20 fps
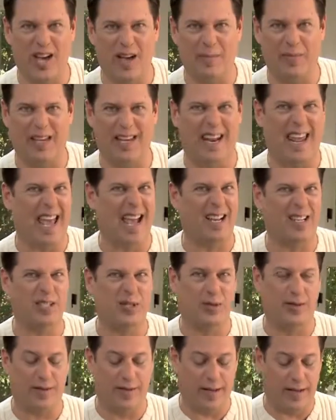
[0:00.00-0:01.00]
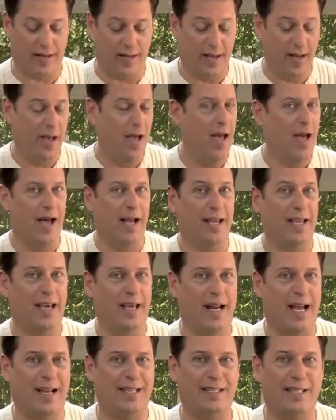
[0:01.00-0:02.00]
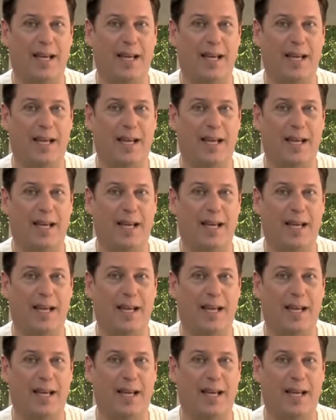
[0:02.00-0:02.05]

cut me an extra thick. Again, I